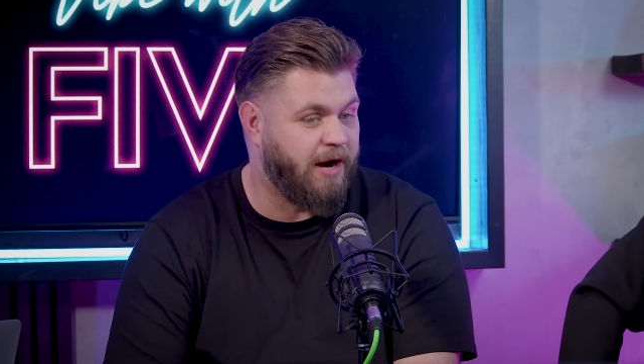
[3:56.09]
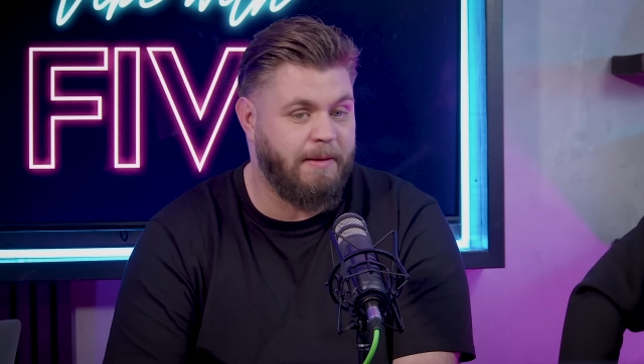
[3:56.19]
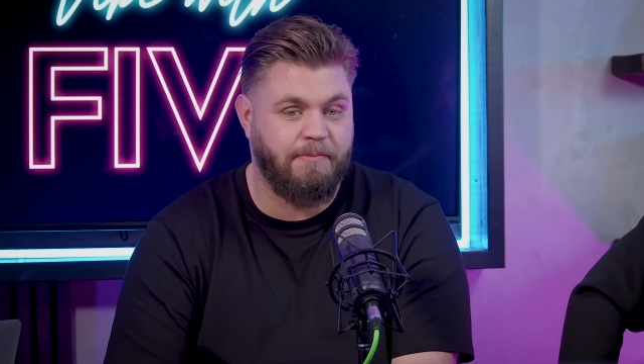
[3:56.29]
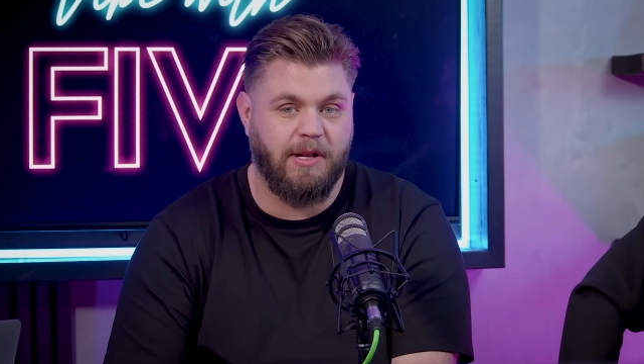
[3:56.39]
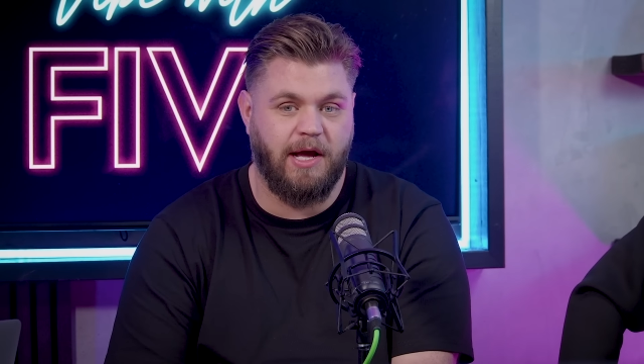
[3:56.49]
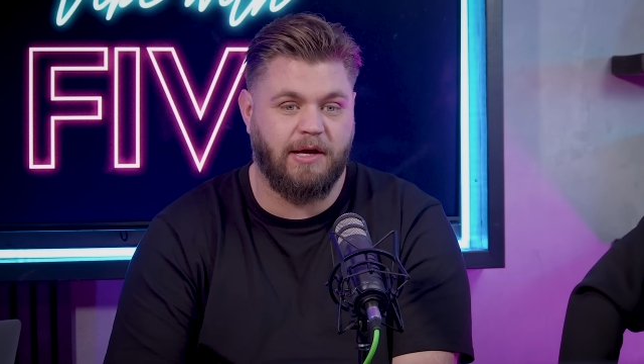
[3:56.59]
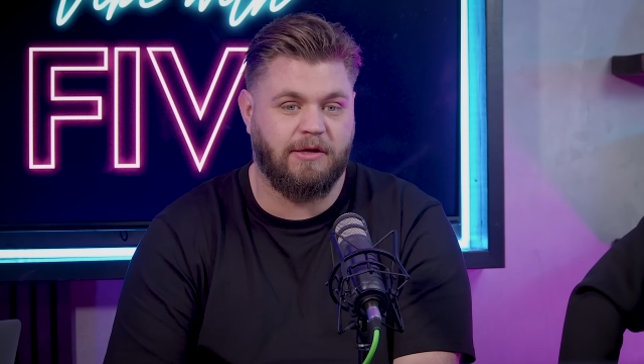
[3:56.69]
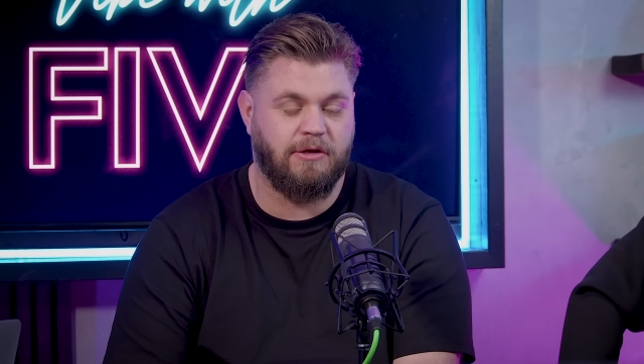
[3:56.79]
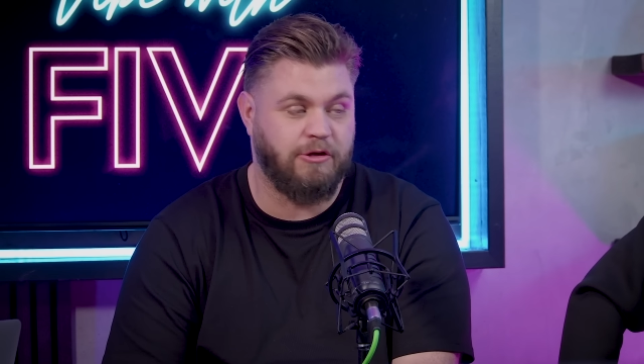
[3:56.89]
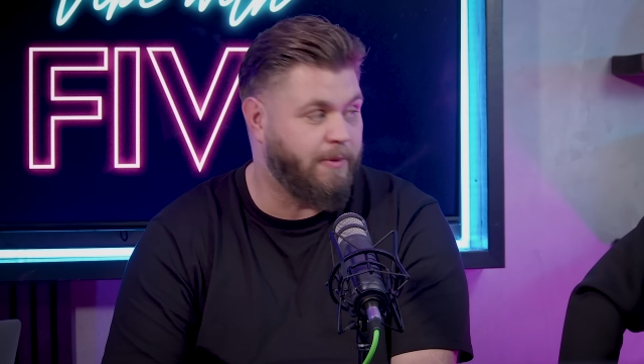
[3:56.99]
I remember
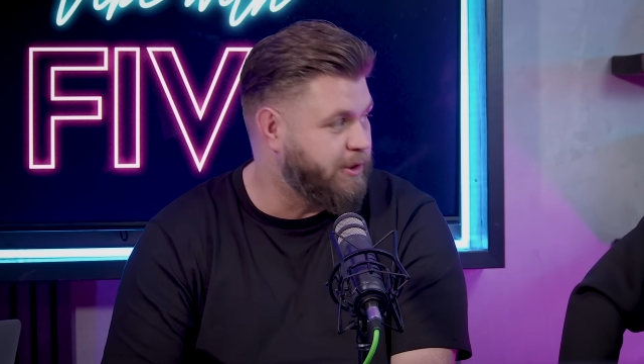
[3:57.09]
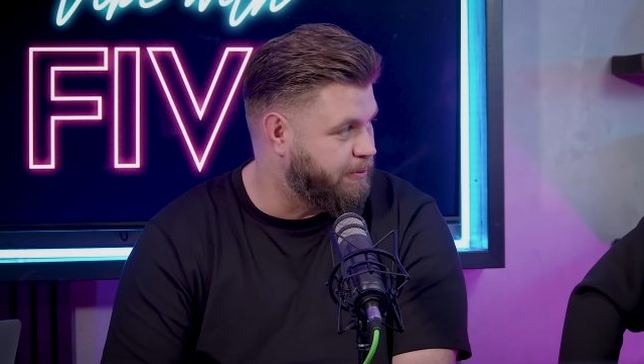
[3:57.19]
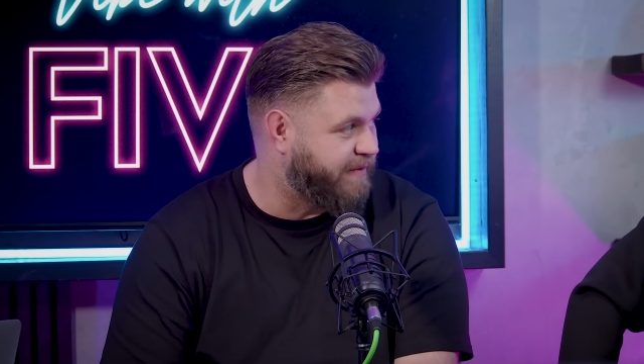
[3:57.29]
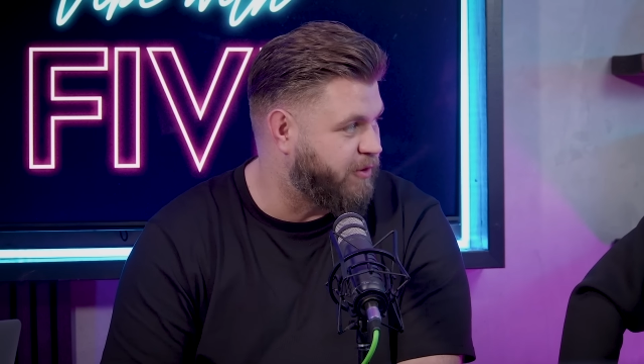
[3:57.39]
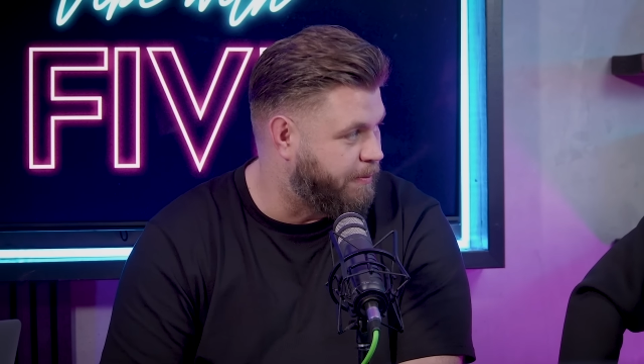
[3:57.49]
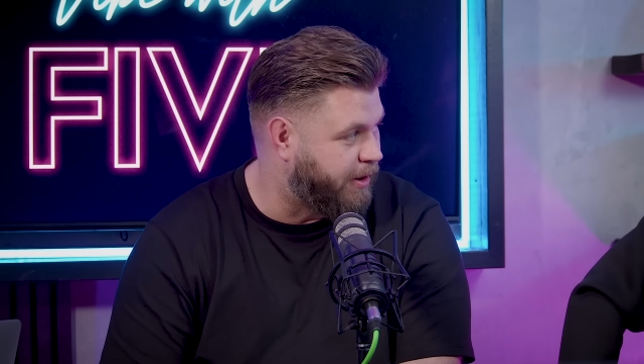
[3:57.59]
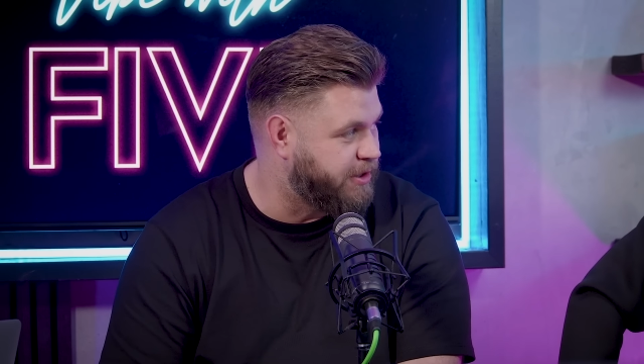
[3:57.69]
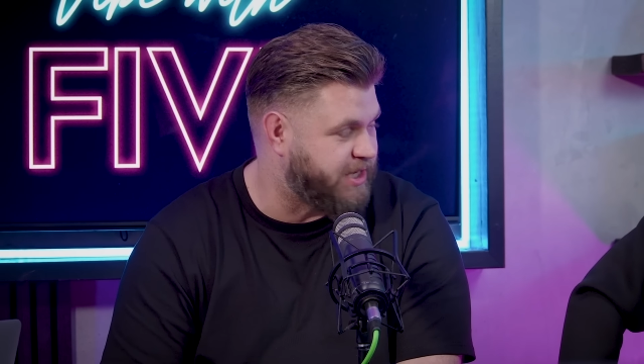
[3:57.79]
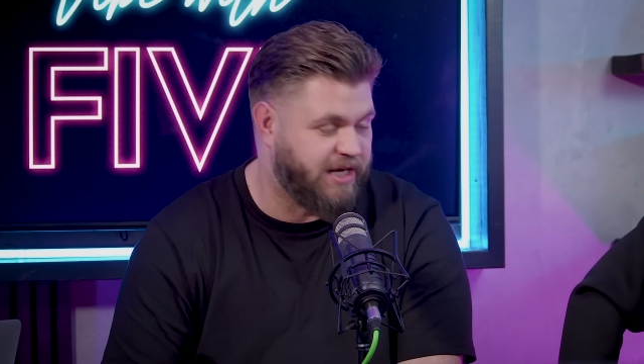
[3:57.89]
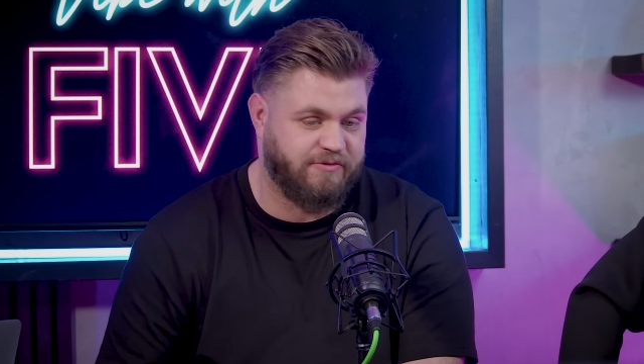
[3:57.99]
like you ended up having to
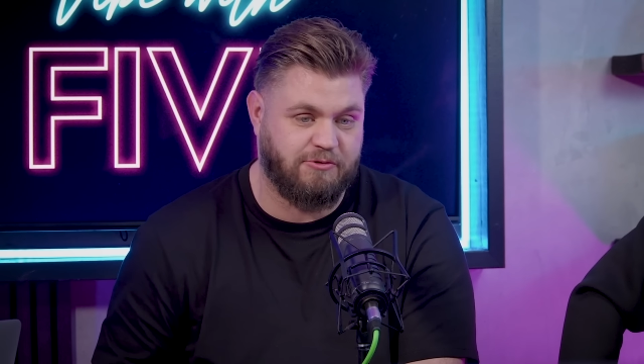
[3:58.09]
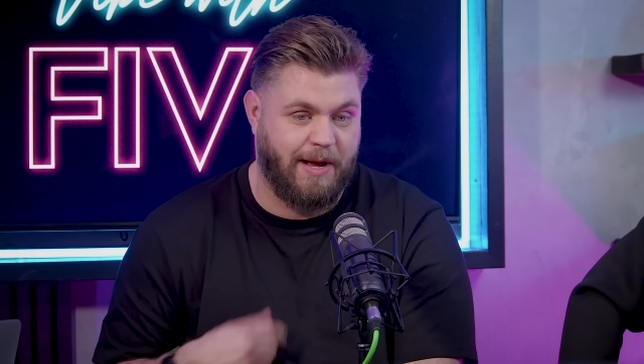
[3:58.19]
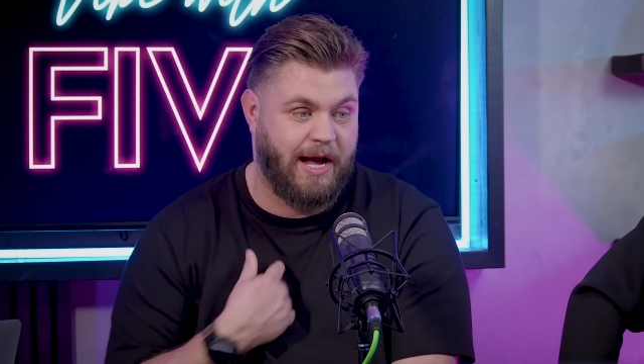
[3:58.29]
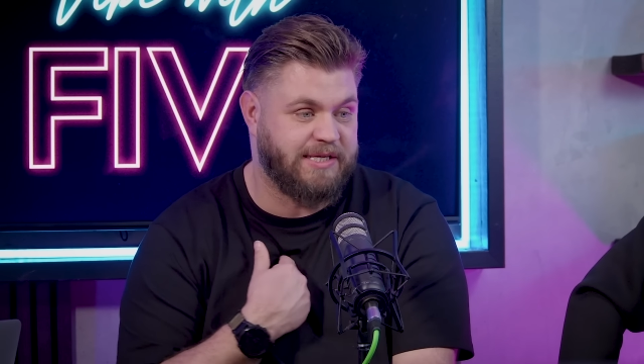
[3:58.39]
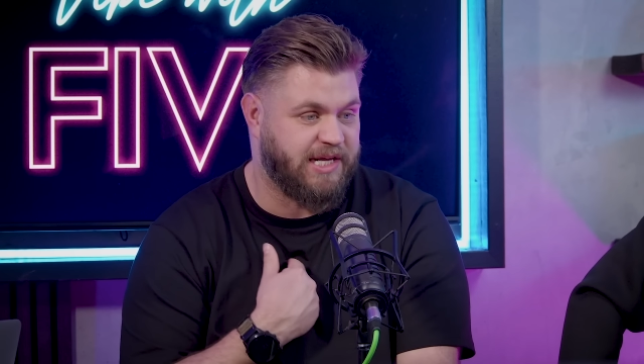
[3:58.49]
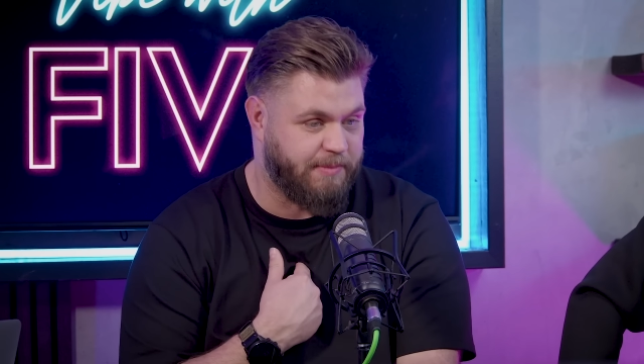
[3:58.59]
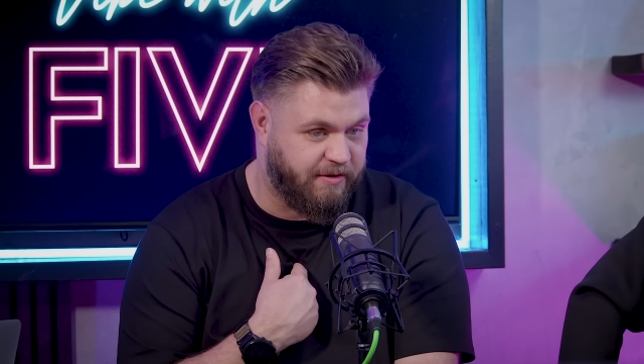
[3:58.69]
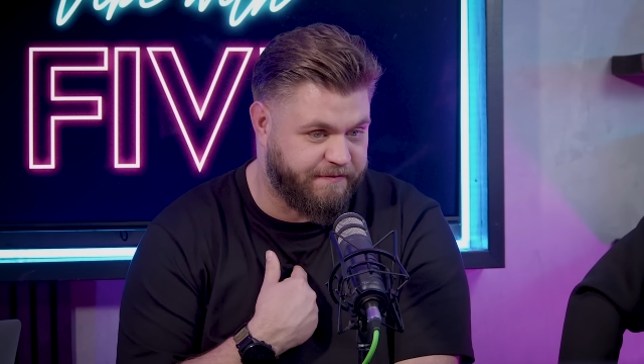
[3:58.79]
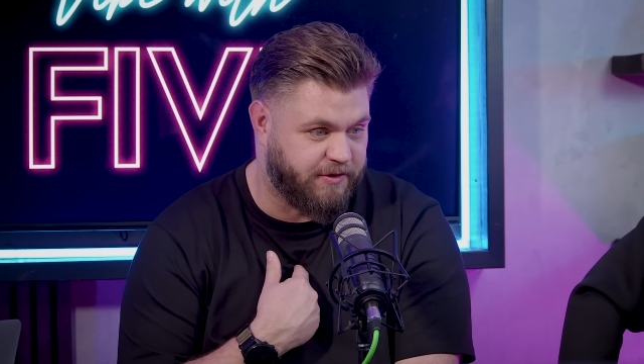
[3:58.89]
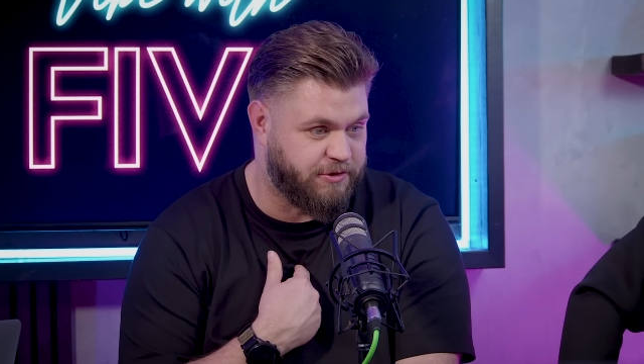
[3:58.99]
apologise for something I said
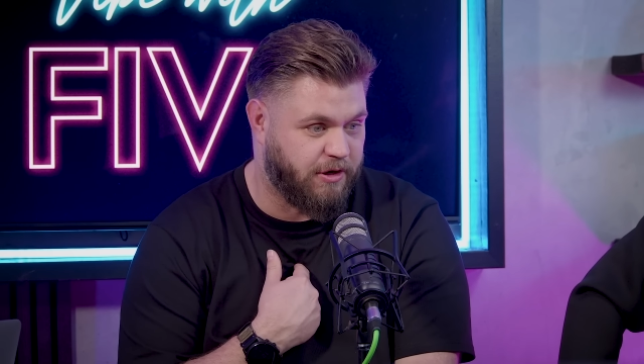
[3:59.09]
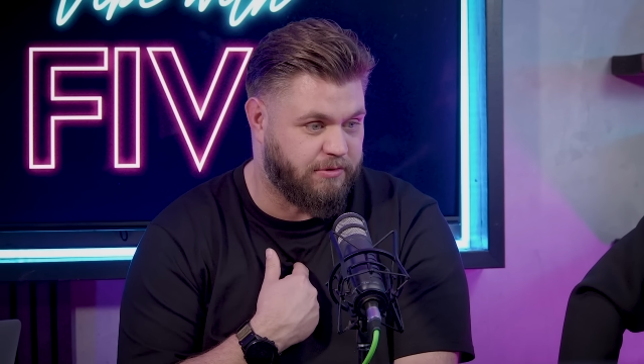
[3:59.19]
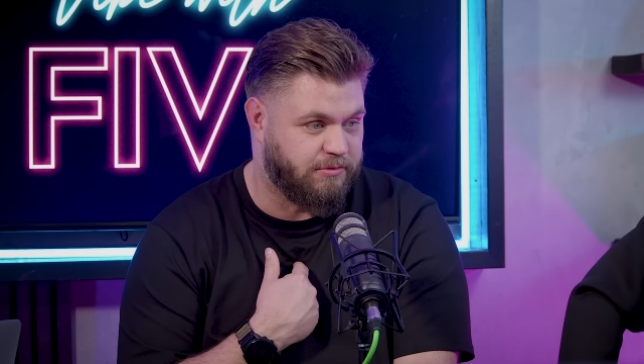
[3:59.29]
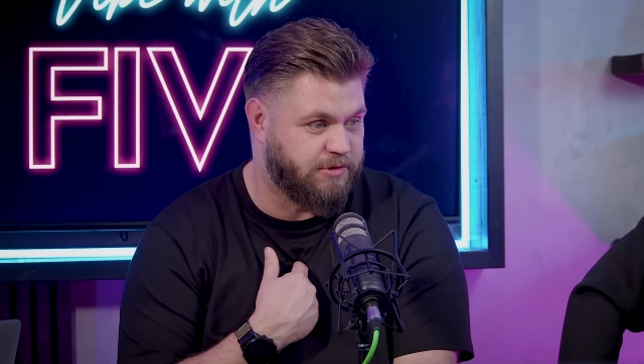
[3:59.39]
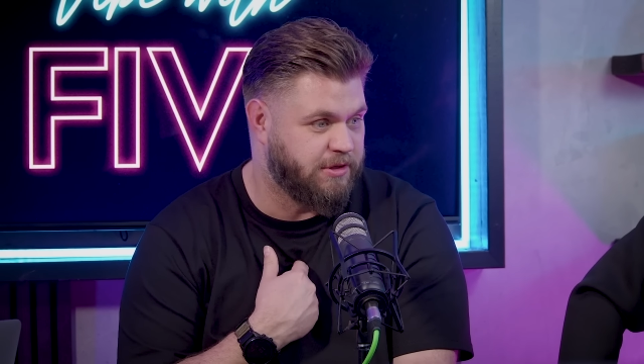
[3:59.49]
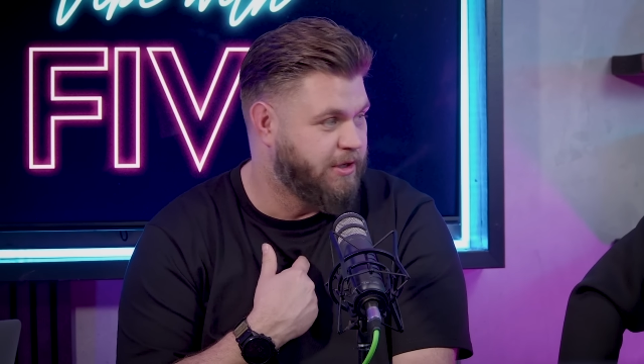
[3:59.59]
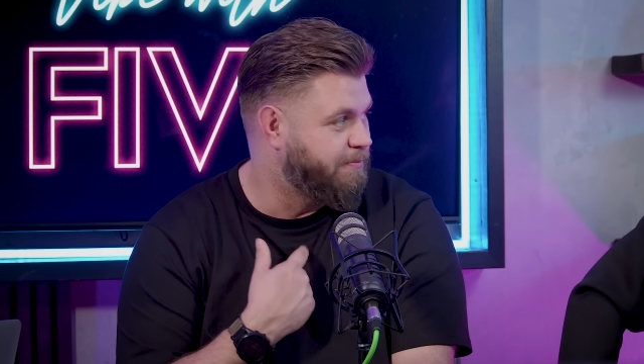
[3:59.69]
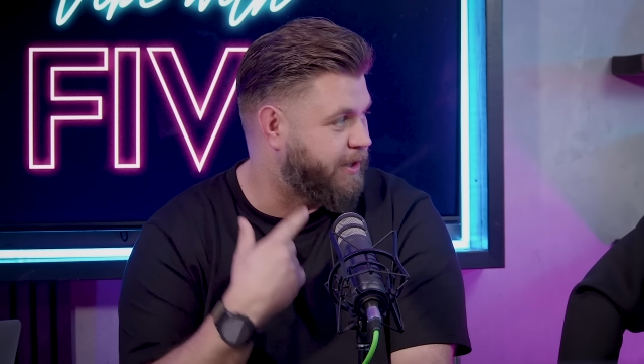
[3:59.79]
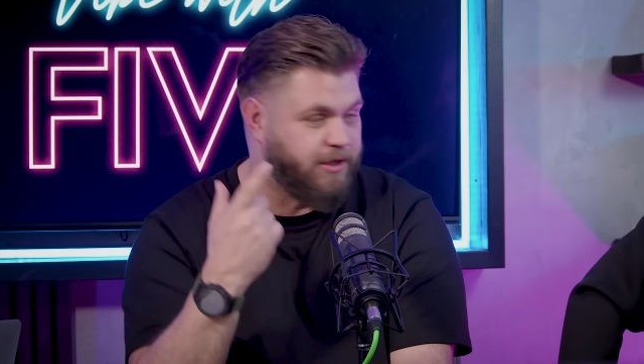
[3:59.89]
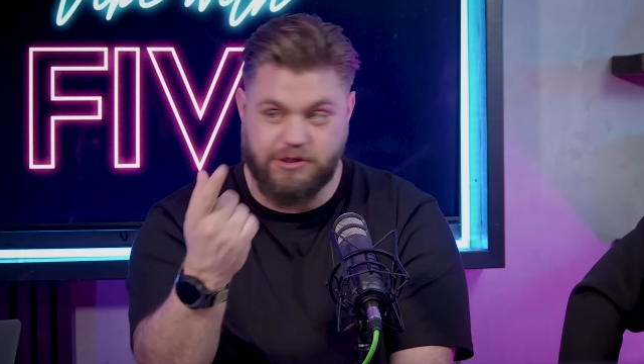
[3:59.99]
about Phil Phil Jones.
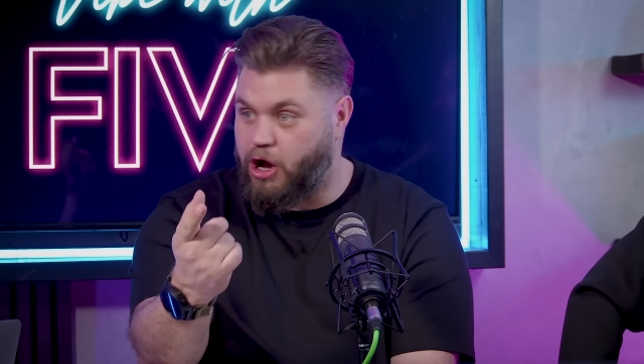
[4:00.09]
I,